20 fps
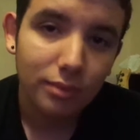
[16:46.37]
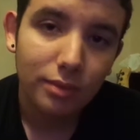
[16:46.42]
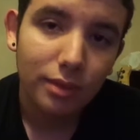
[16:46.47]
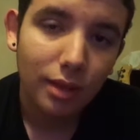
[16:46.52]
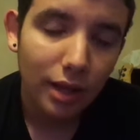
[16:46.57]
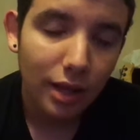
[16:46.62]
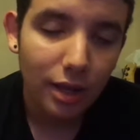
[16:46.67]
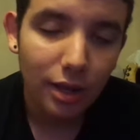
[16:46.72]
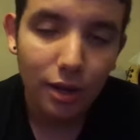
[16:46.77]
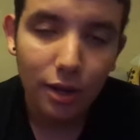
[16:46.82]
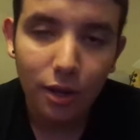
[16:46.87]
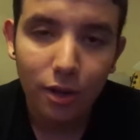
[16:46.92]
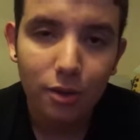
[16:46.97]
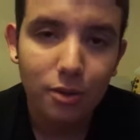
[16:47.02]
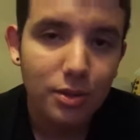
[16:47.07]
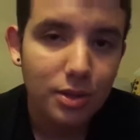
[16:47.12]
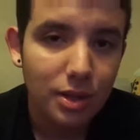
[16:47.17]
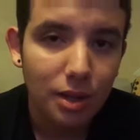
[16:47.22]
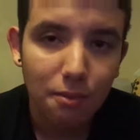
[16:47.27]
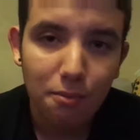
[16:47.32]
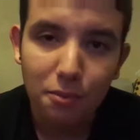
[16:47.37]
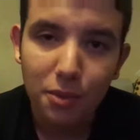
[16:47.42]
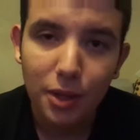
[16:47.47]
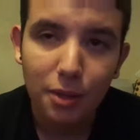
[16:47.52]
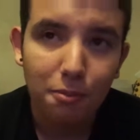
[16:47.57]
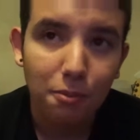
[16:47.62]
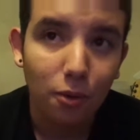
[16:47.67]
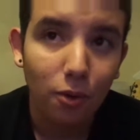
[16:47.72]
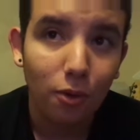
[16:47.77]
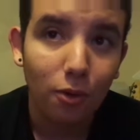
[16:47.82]
you know, some
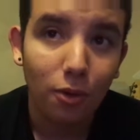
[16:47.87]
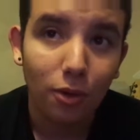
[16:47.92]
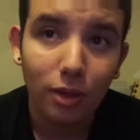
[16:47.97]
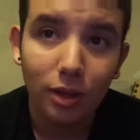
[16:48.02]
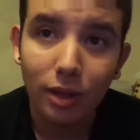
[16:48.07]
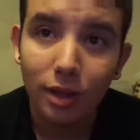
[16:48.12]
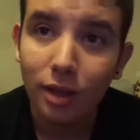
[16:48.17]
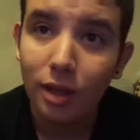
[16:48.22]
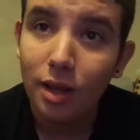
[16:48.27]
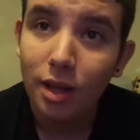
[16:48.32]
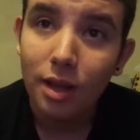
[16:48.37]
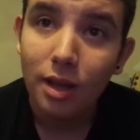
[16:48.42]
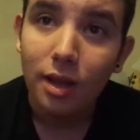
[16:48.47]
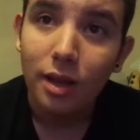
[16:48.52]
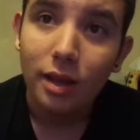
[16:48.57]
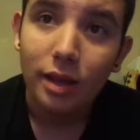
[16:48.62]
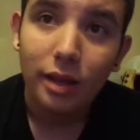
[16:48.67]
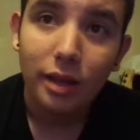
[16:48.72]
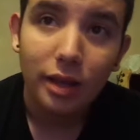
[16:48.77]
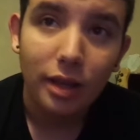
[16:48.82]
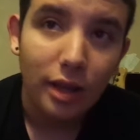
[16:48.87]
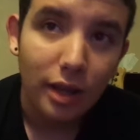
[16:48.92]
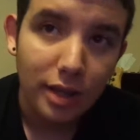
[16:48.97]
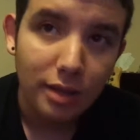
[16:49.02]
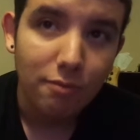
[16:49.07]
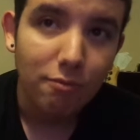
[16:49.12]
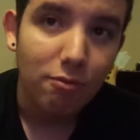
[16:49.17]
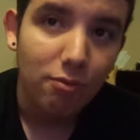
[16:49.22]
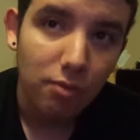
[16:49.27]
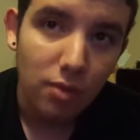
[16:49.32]
people
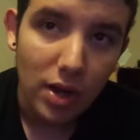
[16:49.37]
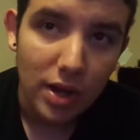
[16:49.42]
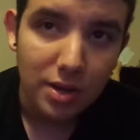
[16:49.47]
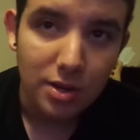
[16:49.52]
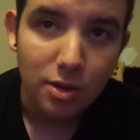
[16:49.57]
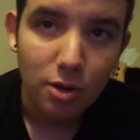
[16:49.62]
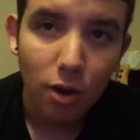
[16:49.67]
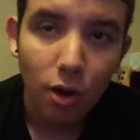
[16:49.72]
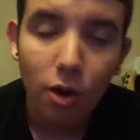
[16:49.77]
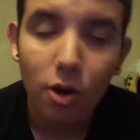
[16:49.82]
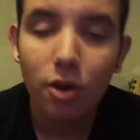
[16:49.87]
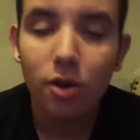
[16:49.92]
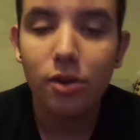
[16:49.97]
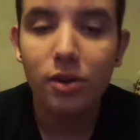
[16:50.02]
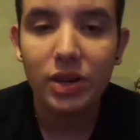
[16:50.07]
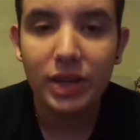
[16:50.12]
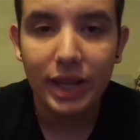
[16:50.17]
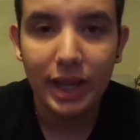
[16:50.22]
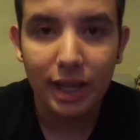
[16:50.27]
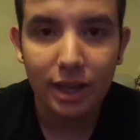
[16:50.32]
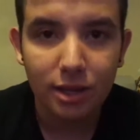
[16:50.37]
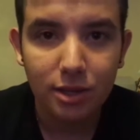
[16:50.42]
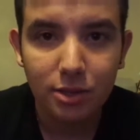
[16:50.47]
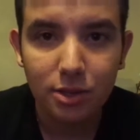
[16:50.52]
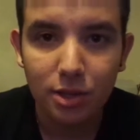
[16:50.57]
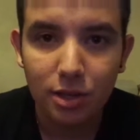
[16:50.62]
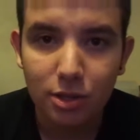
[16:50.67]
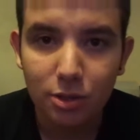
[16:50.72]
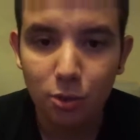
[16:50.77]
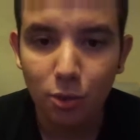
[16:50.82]
find it harder to get into
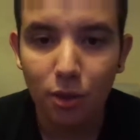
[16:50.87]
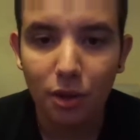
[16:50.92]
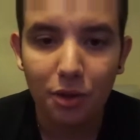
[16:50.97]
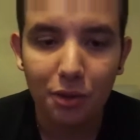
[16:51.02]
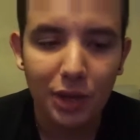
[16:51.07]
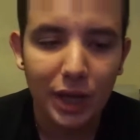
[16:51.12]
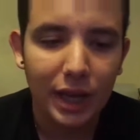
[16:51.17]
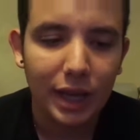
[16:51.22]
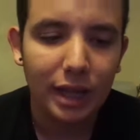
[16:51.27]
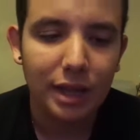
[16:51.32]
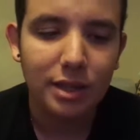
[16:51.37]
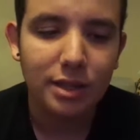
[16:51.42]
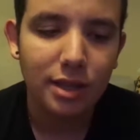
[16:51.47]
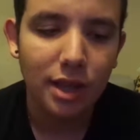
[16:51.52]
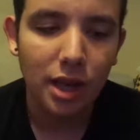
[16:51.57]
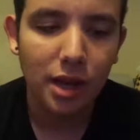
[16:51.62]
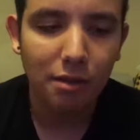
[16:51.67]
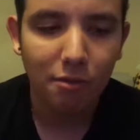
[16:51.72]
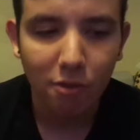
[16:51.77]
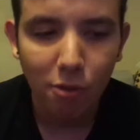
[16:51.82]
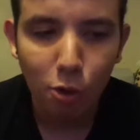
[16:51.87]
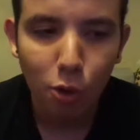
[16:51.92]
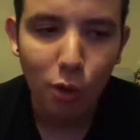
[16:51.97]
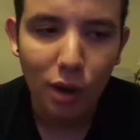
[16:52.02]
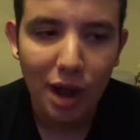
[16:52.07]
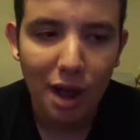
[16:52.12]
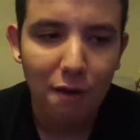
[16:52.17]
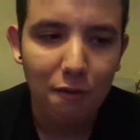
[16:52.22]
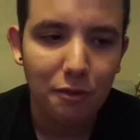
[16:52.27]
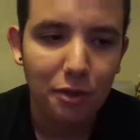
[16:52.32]
this sort of thing, and it's kind of a
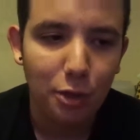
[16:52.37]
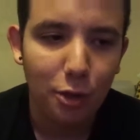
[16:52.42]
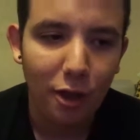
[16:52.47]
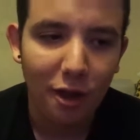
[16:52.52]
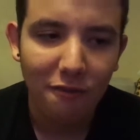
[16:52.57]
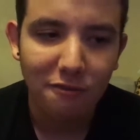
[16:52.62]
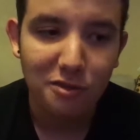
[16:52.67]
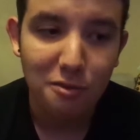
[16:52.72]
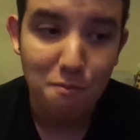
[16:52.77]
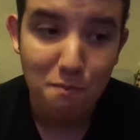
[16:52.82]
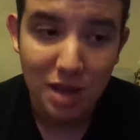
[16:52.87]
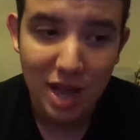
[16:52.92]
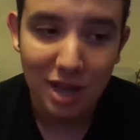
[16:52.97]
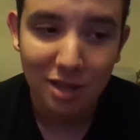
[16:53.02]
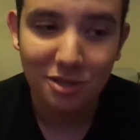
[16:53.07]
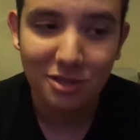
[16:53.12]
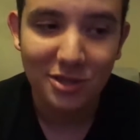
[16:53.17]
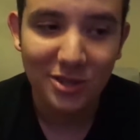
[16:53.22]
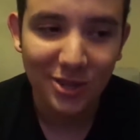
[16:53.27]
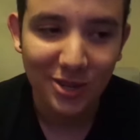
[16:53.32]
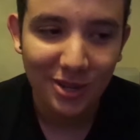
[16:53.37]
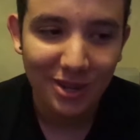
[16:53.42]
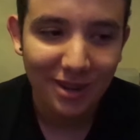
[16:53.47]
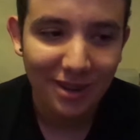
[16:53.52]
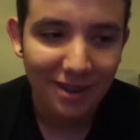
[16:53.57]
craft that you have to master.